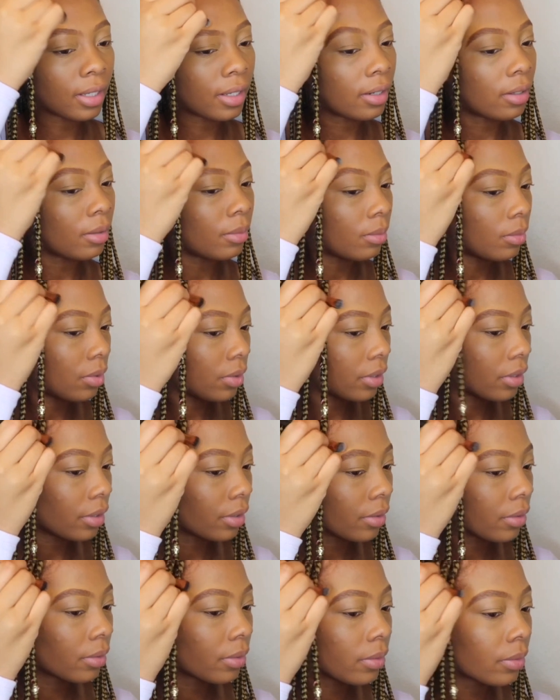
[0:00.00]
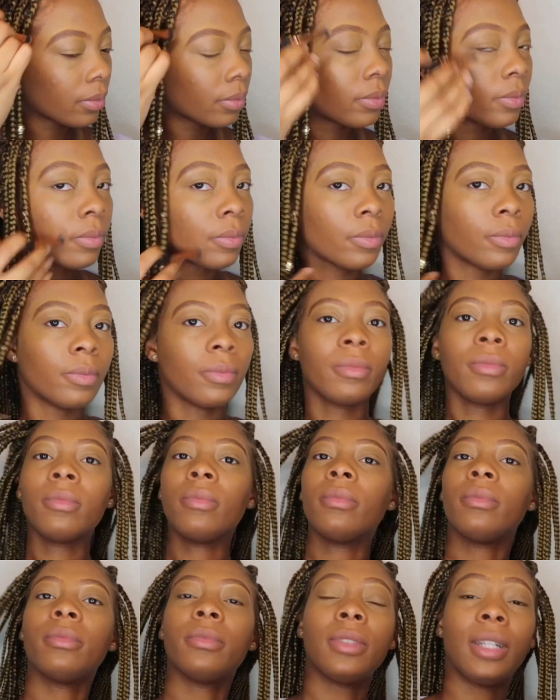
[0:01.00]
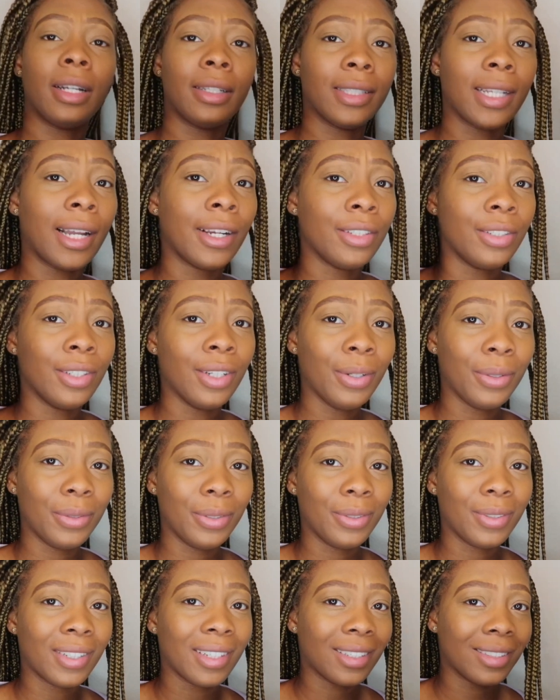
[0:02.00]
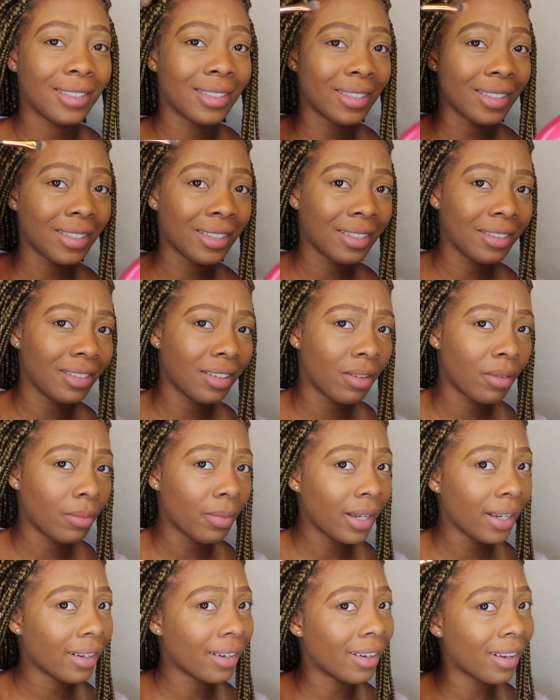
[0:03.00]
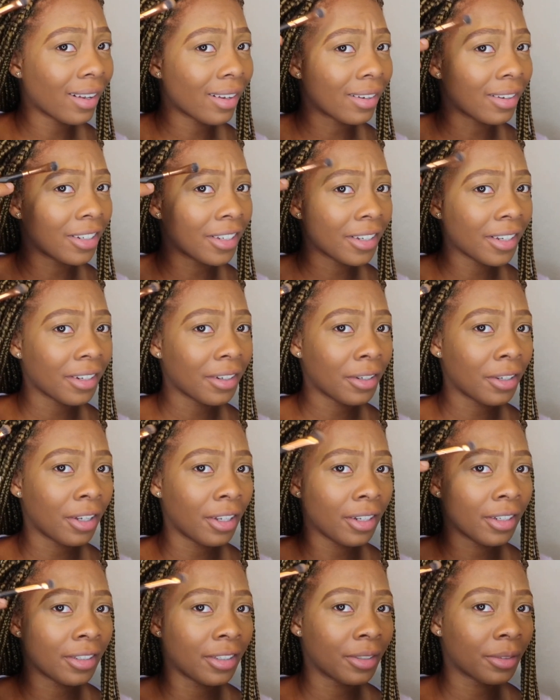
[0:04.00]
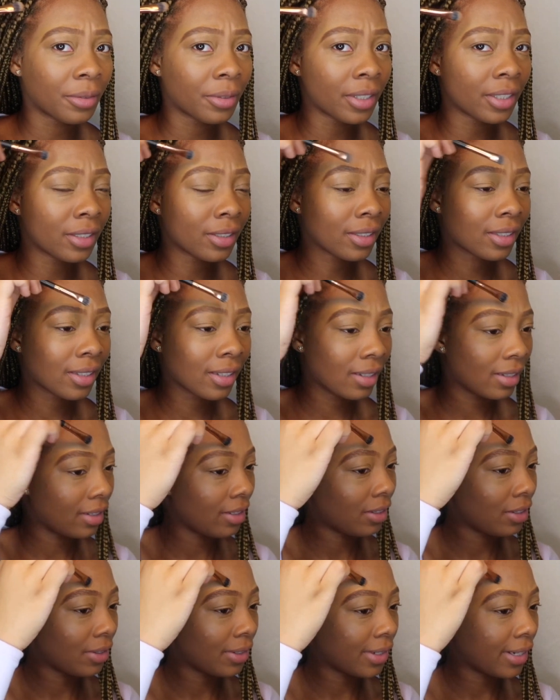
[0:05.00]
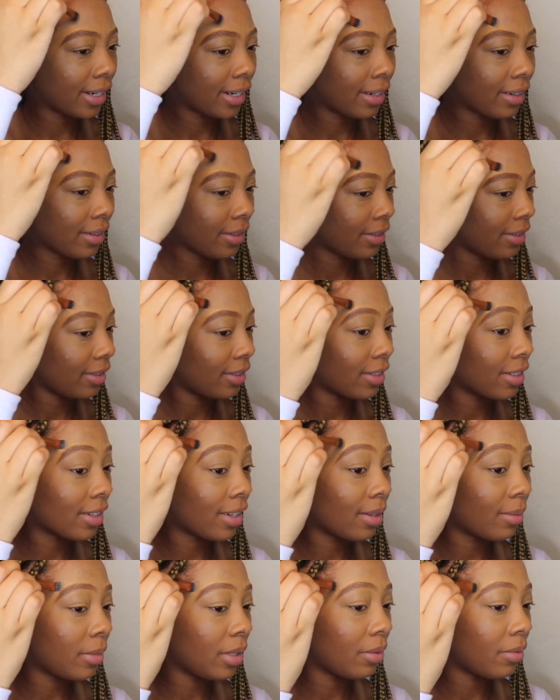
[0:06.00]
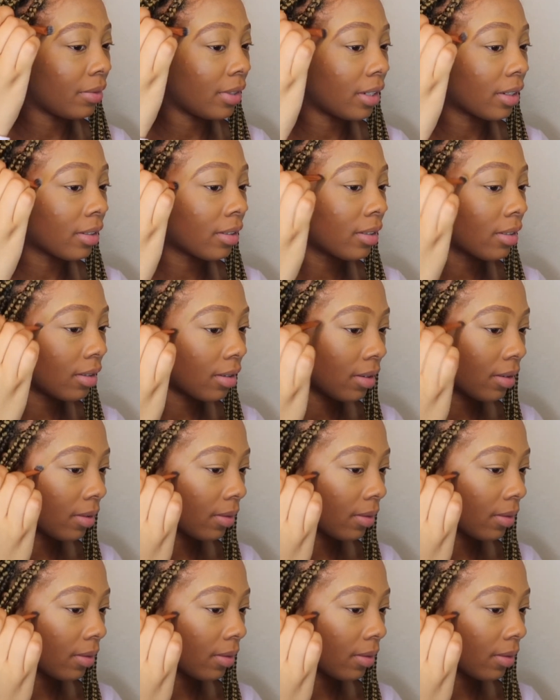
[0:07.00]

that out more. Because I know you can see, oh my god, look at the color difference. It's okay, it's gonna be fixed.